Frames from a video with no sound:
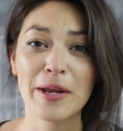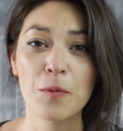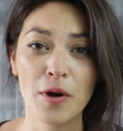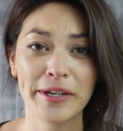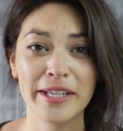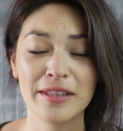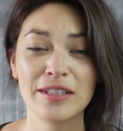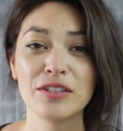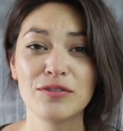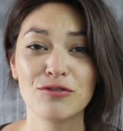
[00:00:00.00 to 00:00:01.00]
but I wanted
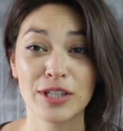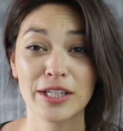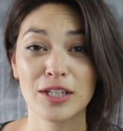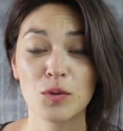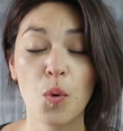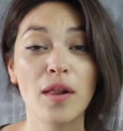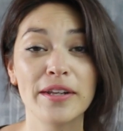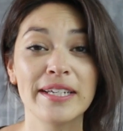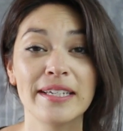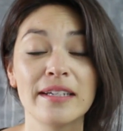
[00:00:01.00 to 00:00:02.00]
really good
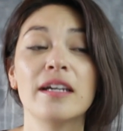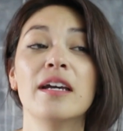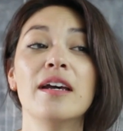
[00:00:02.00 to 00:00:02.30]
quality